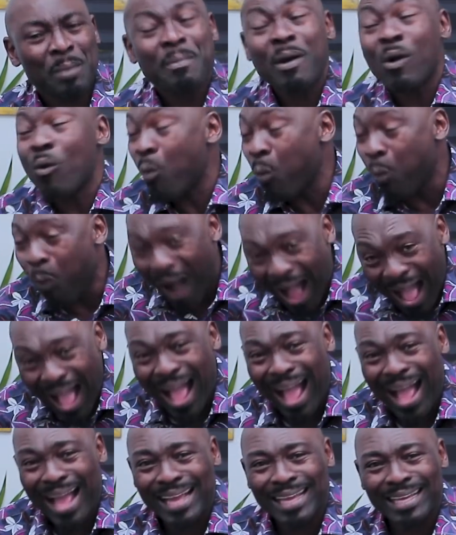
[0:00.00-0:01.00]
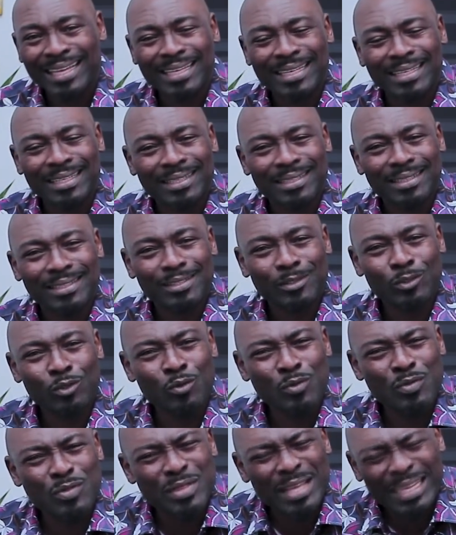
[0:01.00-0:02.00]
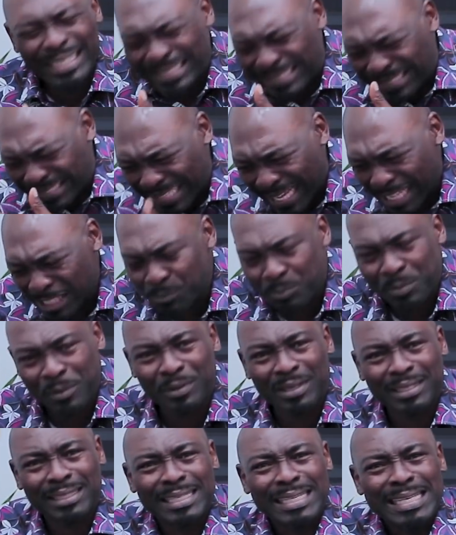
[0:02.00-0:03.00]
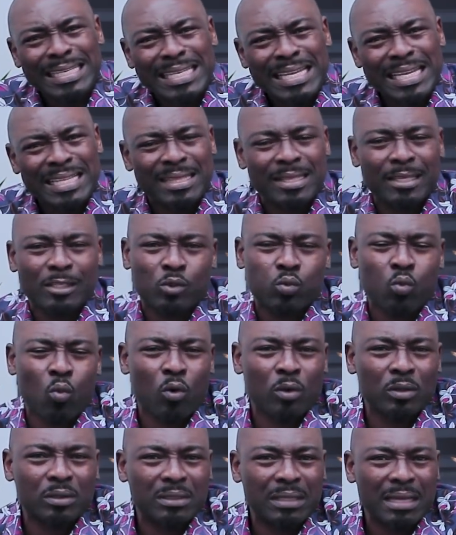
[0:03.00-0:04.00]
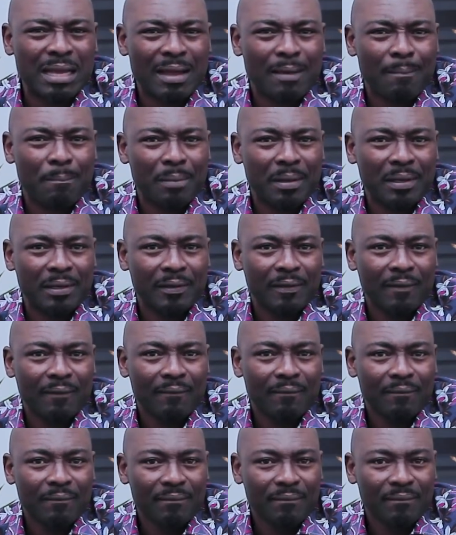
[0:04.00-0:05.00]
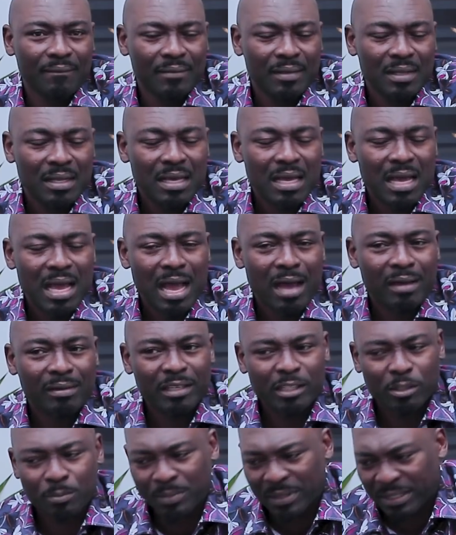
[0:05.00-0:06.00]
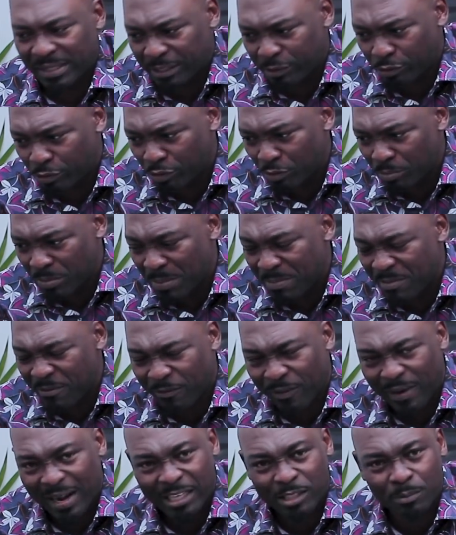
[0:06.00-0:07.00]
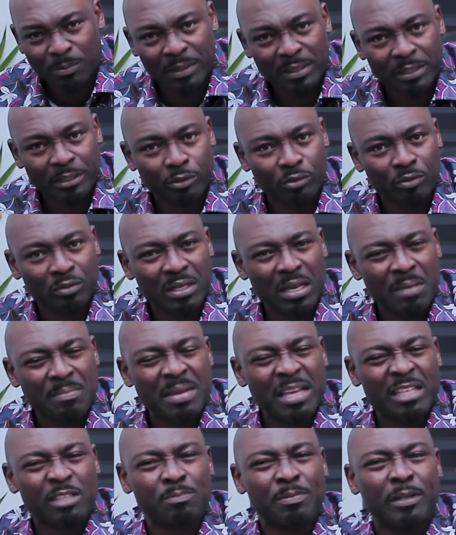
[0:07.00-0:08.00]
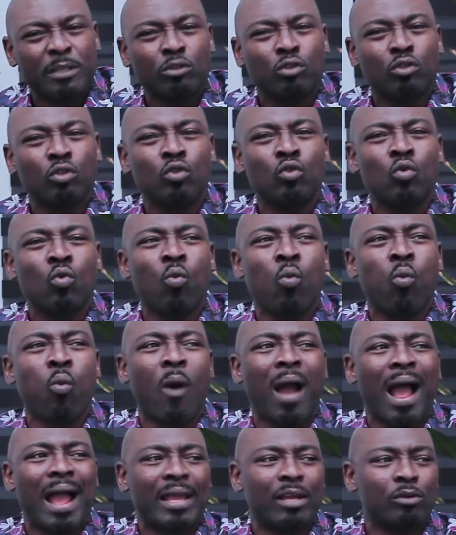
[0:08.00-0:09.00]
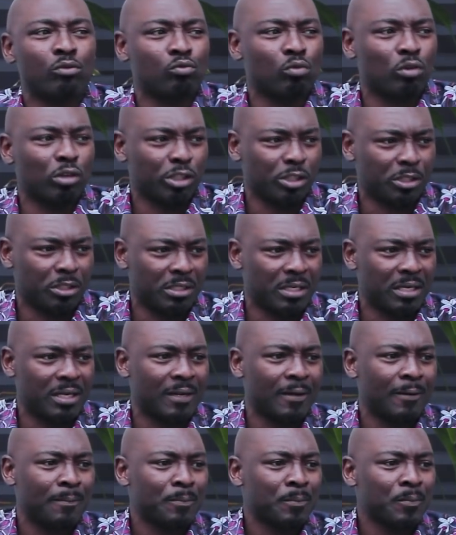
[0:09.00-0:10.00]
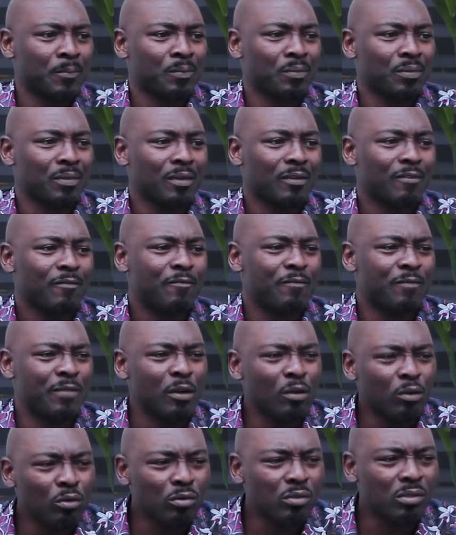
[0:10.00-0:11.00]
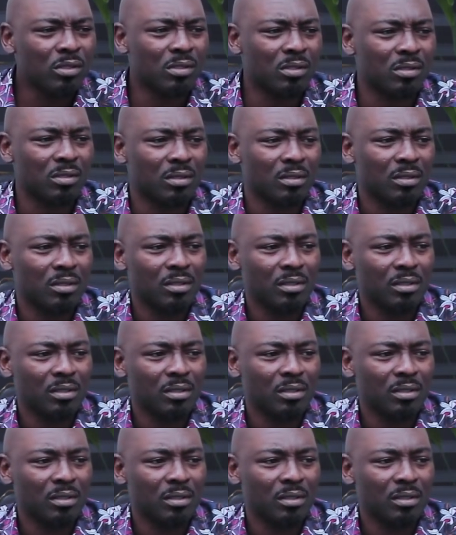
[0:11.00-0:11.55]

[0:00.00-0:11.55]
But why do they desperately need this war to happen? I'll explain it to you, but before I explain it to you, let me explain to you why Russia feels